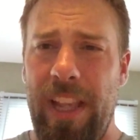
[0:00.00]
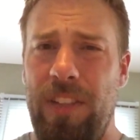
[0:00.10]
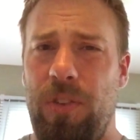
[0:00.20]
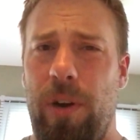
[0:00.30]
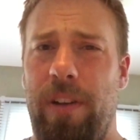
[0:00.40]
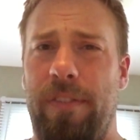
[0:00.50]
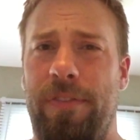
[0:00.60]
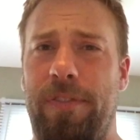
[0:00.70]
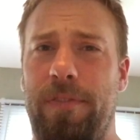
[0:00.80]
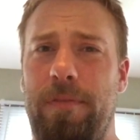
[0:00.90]
It sort
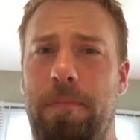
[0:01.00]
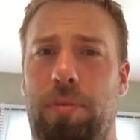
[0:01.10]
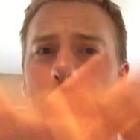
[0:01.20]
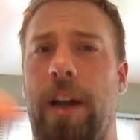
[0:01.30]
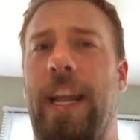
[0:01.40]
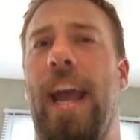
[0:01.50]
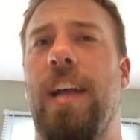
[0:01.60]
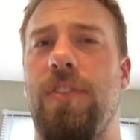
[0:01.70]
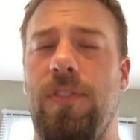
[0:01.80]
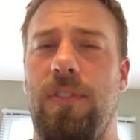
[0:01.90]
of
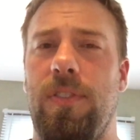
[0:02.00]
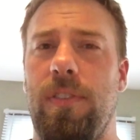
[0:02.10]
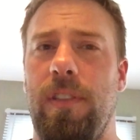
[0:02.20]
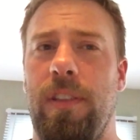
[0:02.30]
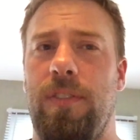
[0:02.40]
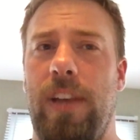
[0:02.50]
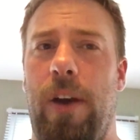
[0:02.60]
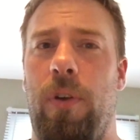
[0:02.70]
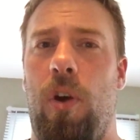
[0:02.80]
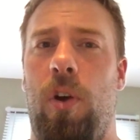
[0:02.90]
broadcasts the
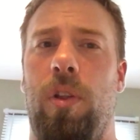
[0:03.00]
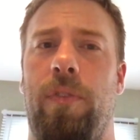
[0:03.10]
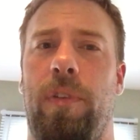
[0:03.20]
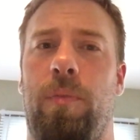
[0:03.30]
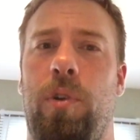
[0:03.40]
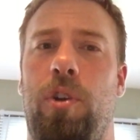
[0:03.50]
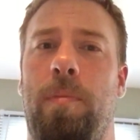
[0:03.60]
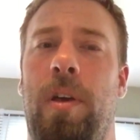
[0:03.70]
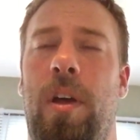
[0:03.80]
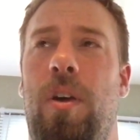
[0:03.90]
sound all over the
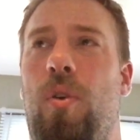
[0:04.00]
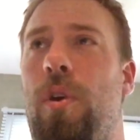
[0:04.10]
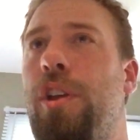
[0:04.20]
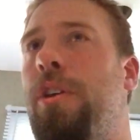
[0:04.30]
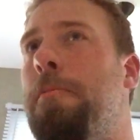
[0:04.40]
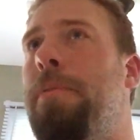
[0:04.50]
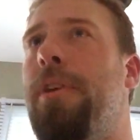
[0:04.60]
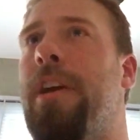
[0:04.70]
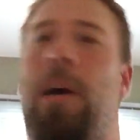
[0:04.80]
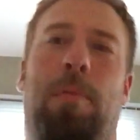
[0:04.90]
room, or you could
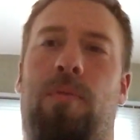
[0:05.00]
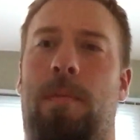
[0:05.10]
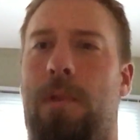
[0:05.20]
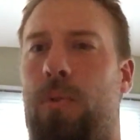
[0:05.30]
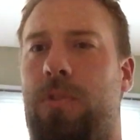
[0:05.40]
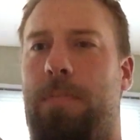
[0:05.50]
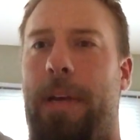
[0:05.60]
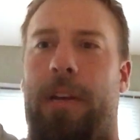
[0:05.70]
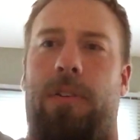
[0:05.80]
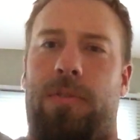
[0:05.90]
put a couple remote
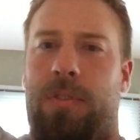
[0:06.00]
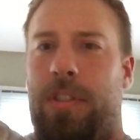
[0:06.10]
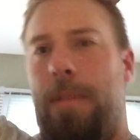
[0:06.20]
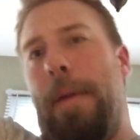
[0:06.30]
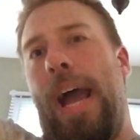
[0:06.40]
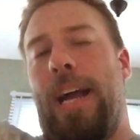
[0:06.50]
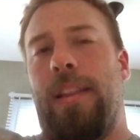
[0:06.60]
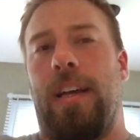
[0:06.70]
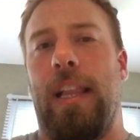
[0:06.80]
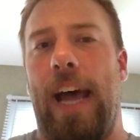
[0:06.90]
speakers in the back of
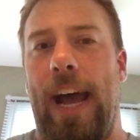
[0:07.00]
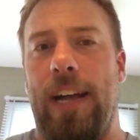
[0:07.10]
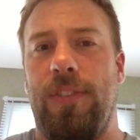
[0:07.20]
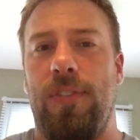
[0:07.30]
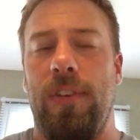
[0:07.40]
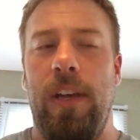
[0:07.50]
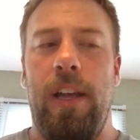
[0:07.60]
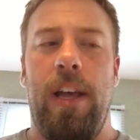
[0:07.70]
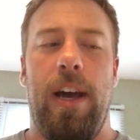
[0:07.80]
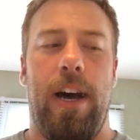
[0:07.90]
the class,
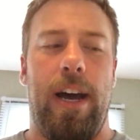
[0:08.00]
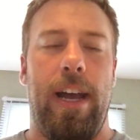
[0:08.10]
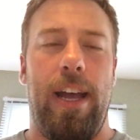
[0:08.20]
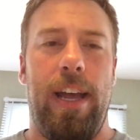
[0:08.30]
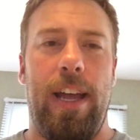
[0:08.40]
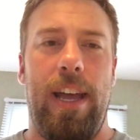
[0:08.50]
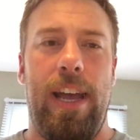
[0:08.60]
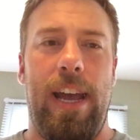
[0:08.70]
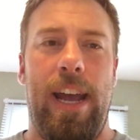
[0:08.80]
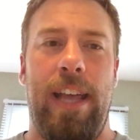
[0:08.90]
and
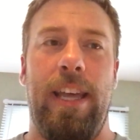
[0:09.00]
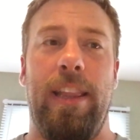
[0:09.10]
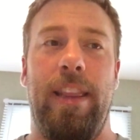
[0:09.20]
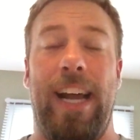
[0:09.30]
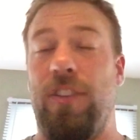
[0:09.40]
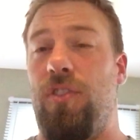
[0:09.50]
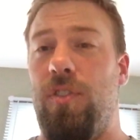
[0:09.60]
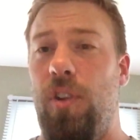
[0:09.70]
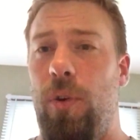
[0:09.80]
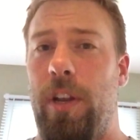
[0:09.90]
then that
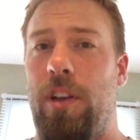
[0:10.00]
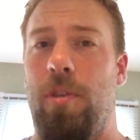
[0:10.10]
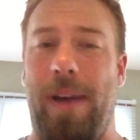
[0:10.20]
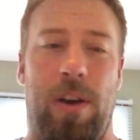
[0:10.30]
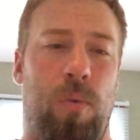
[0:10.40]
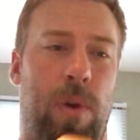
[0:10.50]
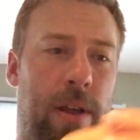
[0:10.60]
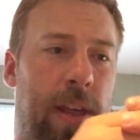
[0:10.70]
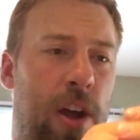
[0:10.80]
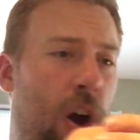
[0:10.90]
student, no matter
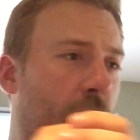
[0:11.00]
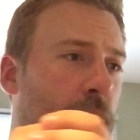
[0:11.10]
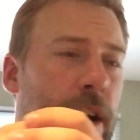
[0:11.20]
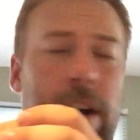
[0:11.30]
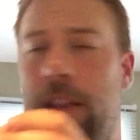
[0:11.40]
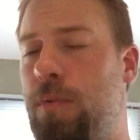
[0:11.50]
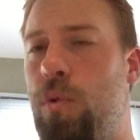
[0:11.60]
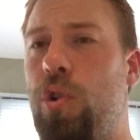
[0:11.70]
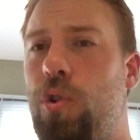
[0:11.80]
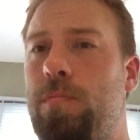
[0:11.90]
where they are in the
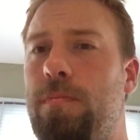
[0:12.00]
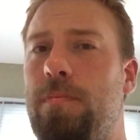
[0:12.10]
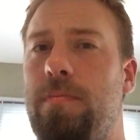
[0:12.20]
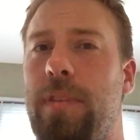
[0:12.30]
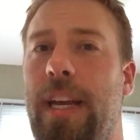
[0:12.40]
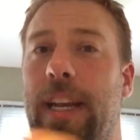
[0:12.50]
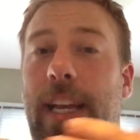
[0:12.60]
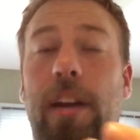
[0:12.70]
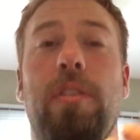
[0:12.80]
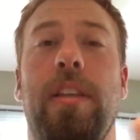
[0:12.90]
room, can
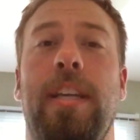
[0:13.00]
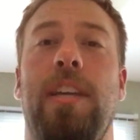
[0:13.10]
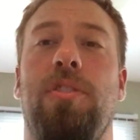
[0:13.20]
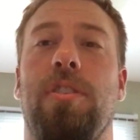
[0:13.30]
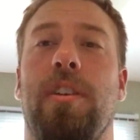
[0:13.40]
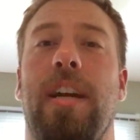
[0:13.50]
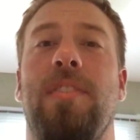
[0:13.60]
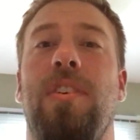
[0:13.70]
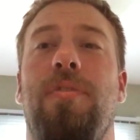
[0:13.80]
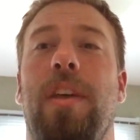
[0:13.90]
hear the teacher
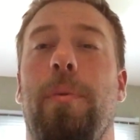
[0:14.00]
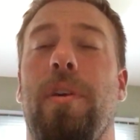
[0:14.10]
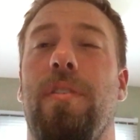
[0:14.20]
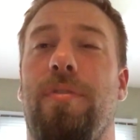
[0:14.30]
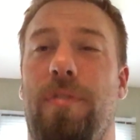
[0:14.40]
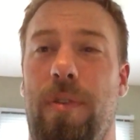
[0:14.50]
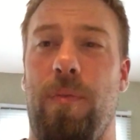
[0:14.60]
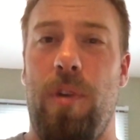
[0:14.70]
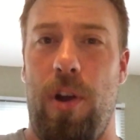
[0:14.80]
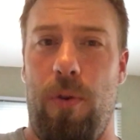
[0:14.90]
as if they were in the front
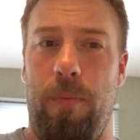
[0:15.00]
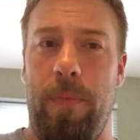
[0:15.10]
row.